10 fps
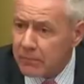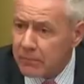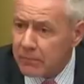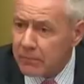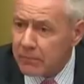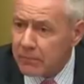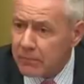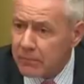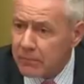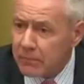
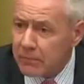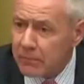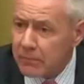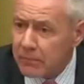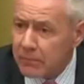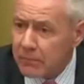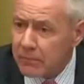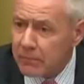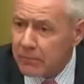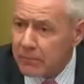
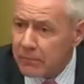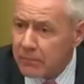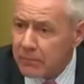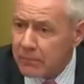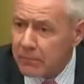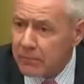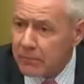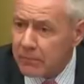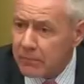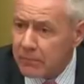
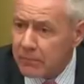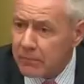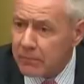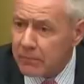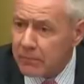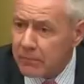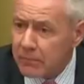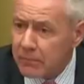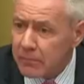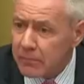
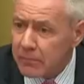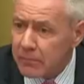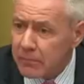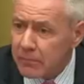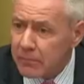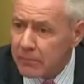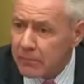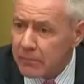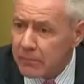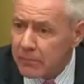
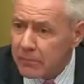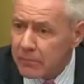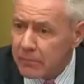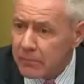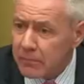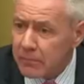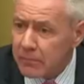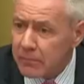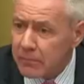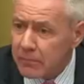
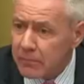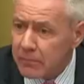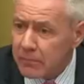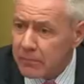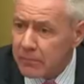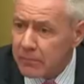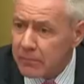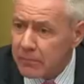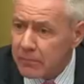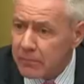
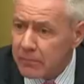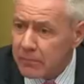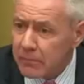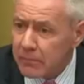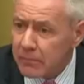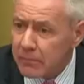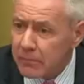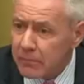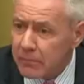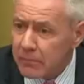
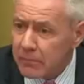No words are spoken by the person on screen.